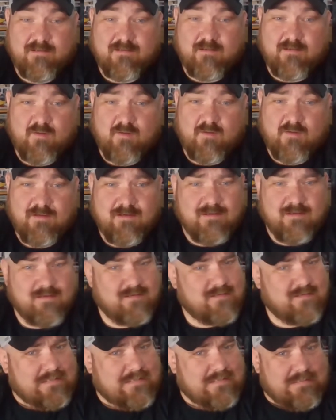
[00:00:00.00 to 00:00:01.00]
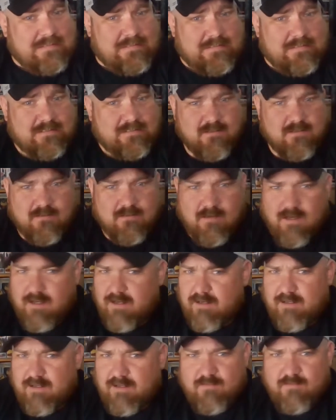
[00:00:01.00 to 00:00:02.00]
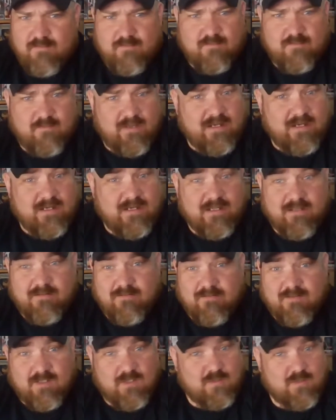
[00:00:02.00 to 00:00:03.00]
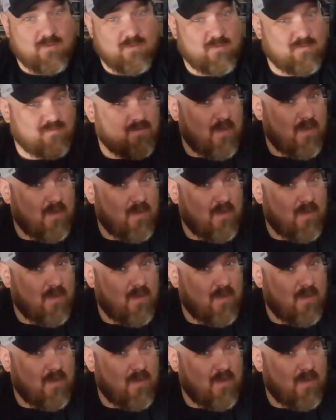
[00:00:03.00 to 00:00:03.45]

So I didn't mean it to